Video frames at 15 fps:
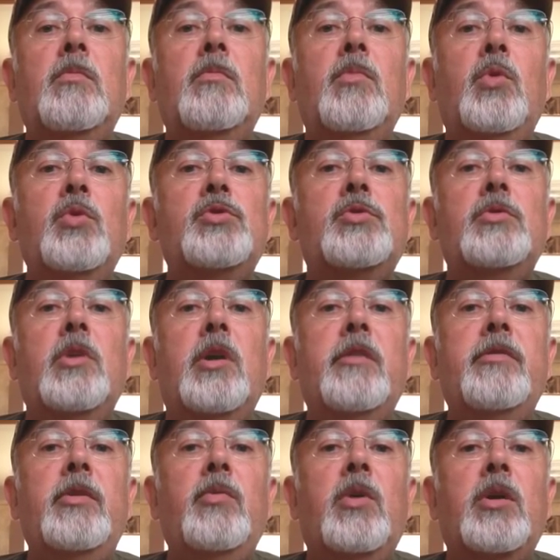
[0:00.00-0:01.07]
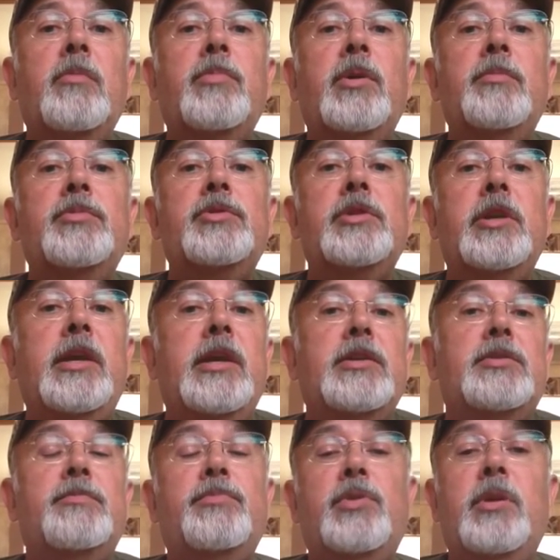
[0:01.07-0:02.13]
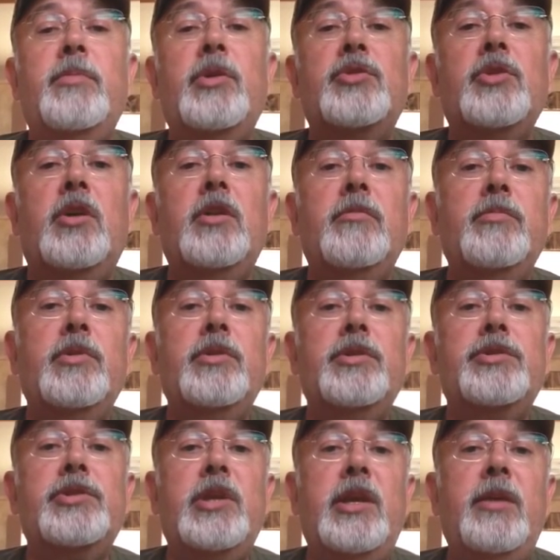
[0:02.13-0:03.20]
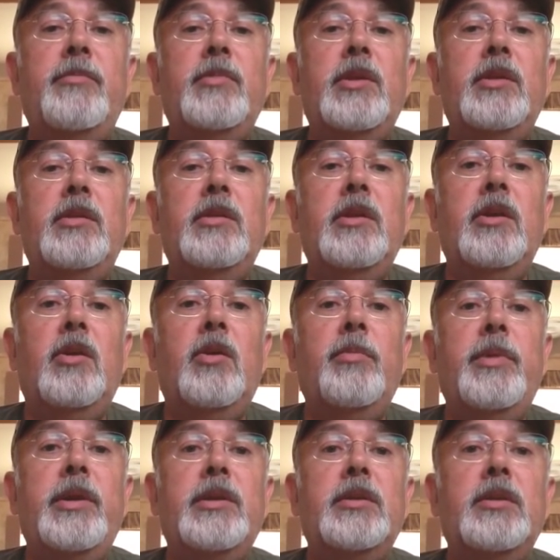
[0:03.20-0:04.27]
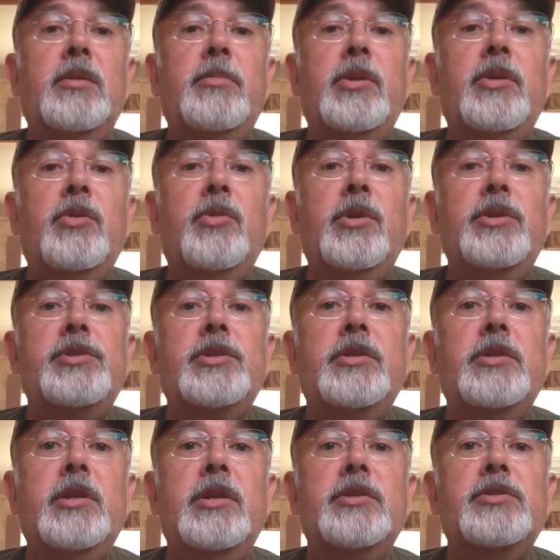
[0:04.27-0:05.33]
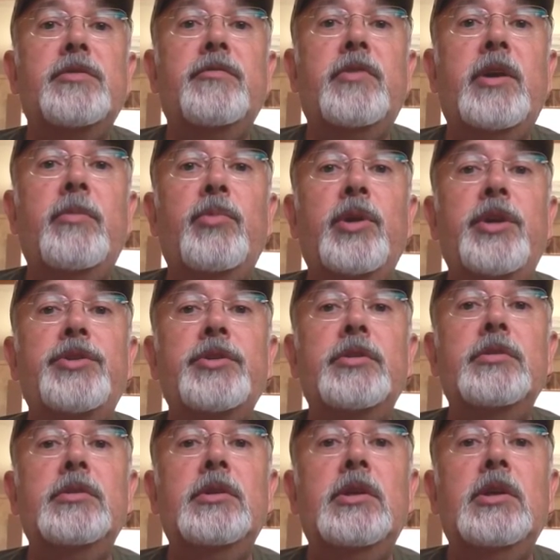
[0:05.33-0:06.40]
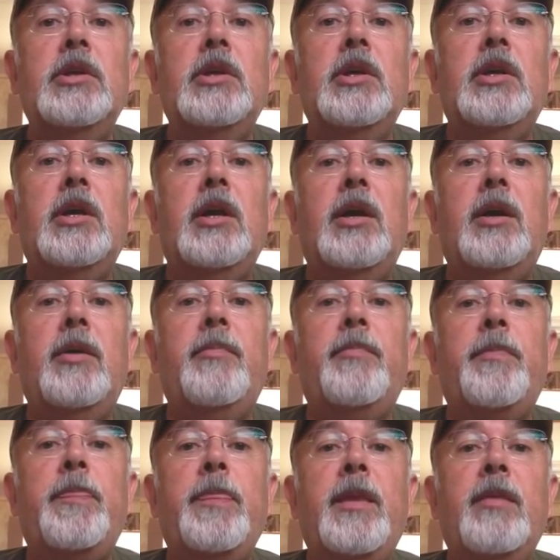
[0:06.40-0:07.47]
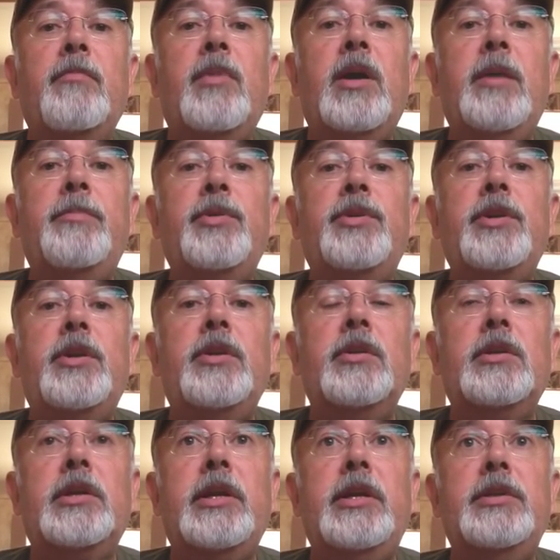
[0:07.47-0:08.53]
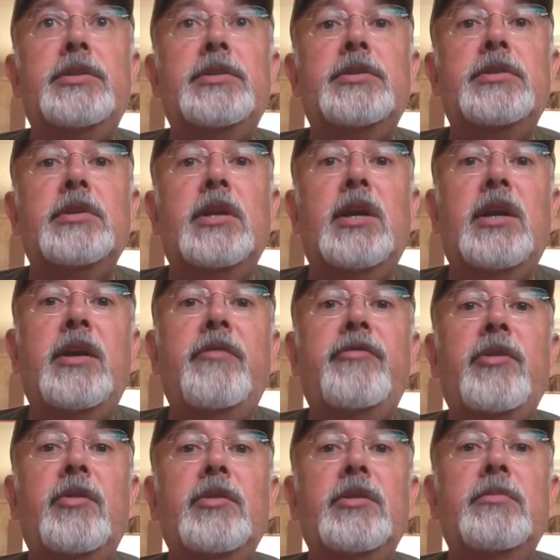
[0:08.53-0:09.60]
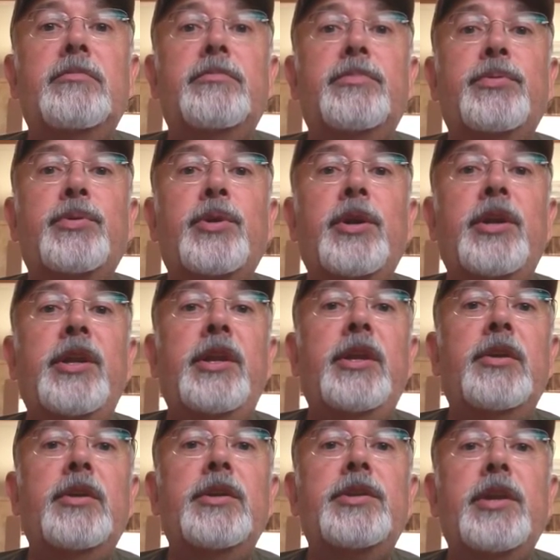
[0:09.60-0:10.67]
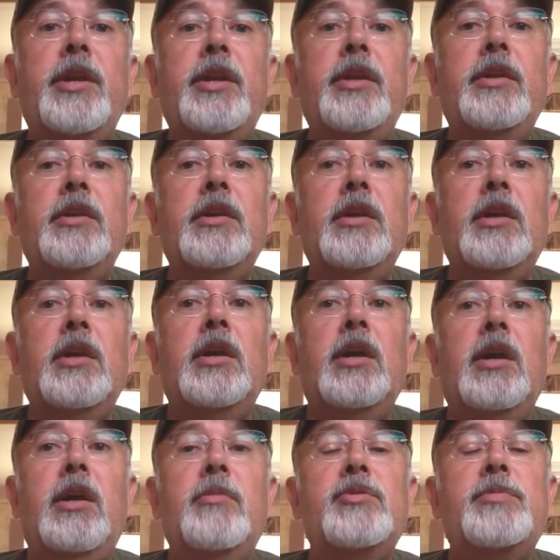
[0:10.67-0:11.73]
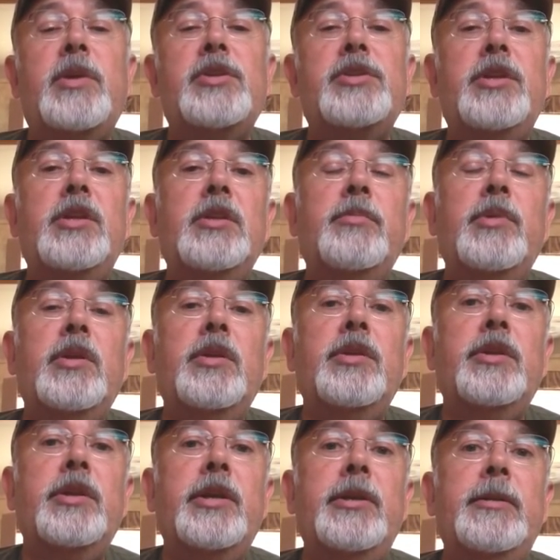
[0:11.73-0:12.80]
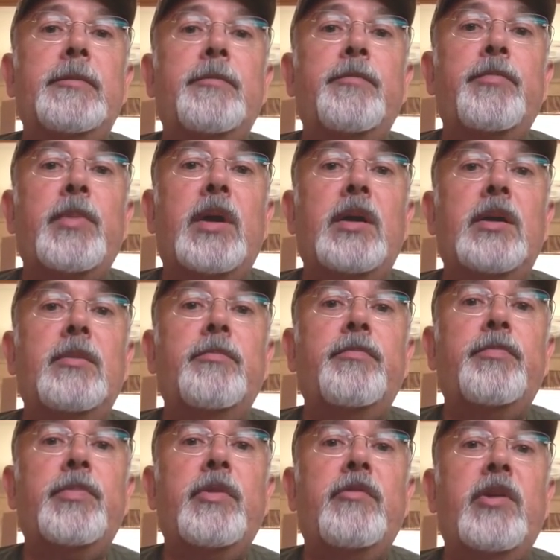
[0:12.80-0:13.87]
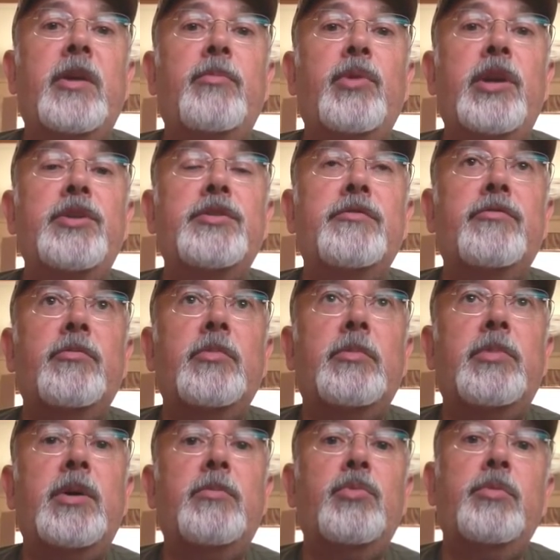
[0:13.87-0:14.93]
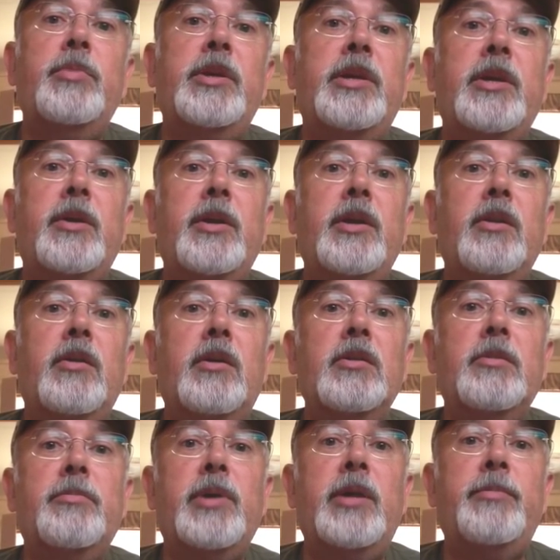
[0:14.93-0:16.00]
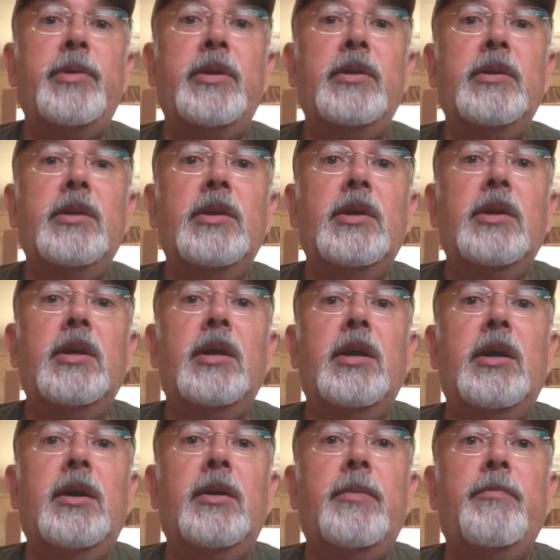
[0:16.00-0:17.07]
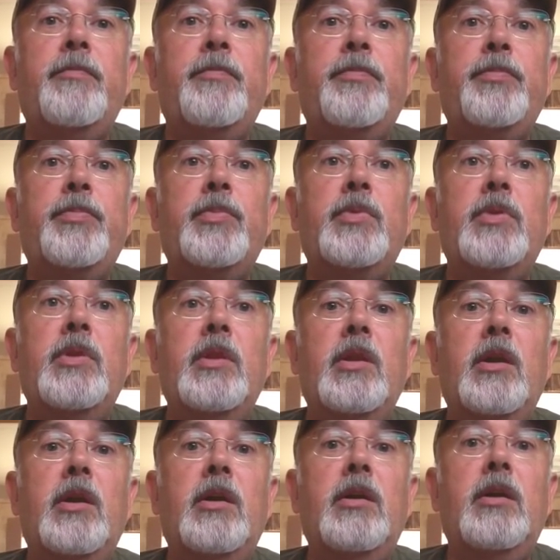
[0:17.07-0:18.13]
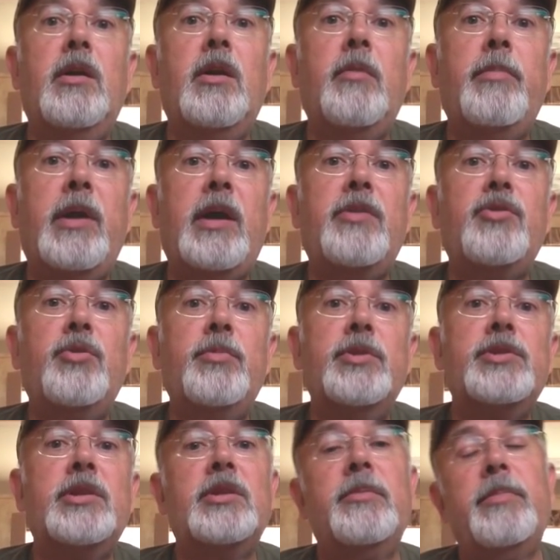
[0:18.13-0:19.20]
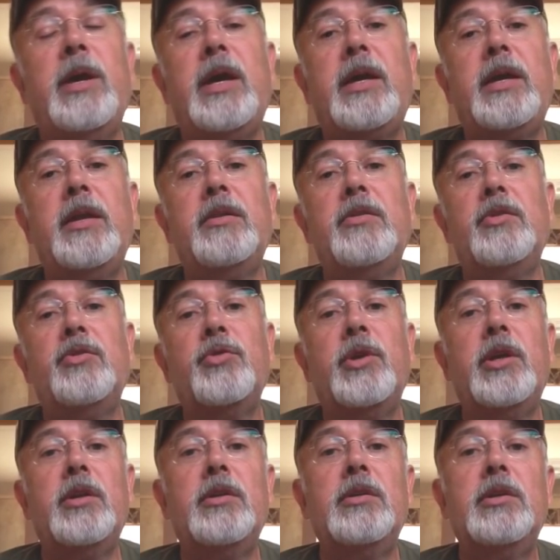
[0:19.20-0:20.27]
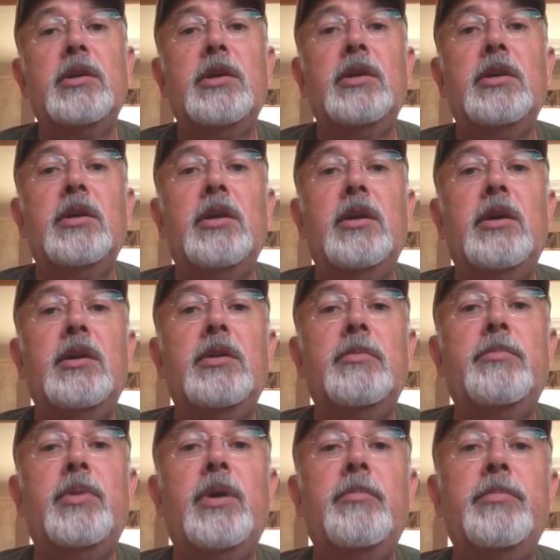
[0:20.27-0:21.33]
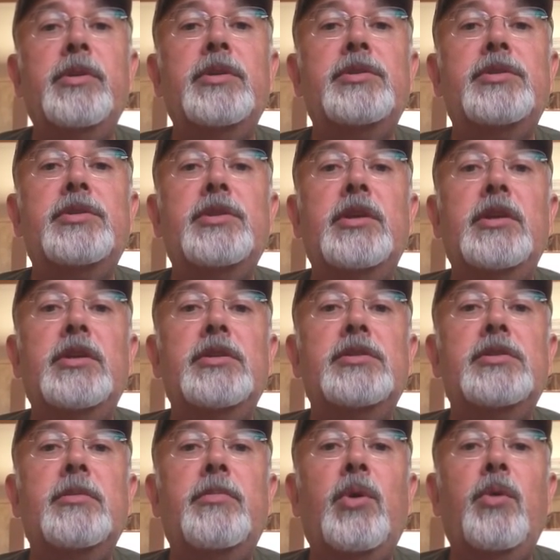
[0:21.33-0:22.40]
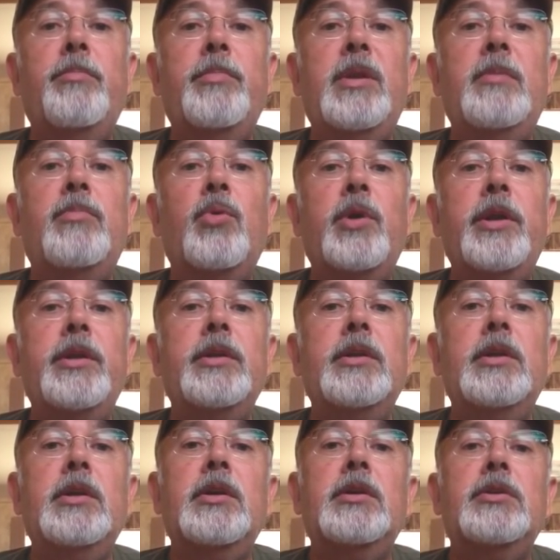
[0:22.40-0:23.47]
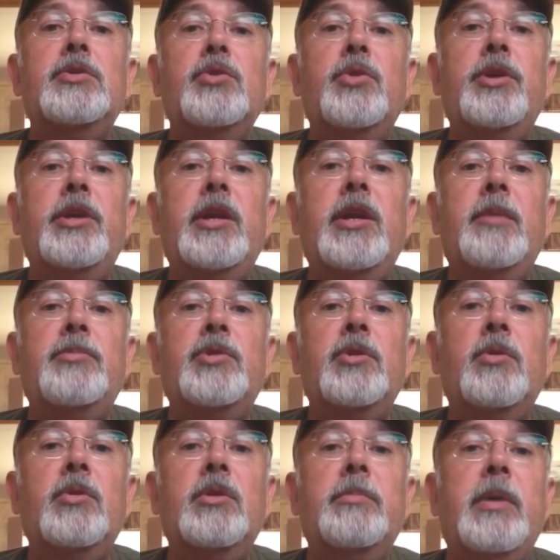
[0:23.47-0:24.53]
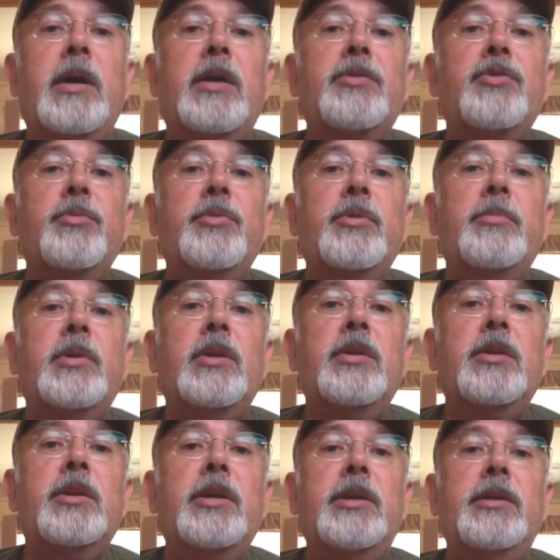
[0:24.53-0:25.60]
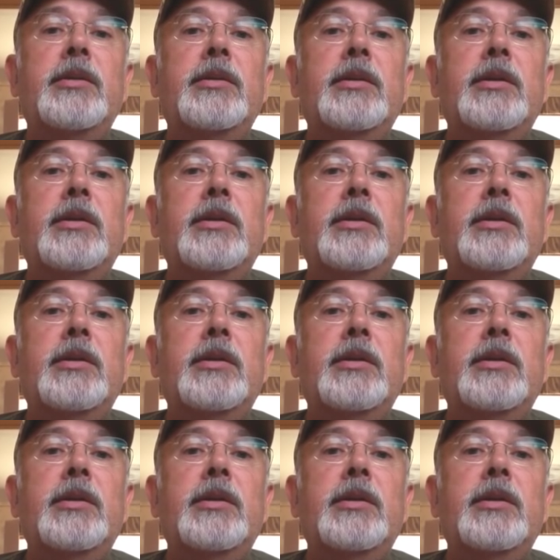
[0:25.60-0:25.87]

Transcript: Most RV water pumps, I guess pretty much all of them are the same. They all make a little bit of noise and some vibration. In my particular case, I found it pretty irritating, especially in the middle of the night. The vibration from the pump would be carried along the piping. Um, our bathroom is at the back end of the trailer. The pump is about midpoint. So you get up to go to the bathroom in the middle of the night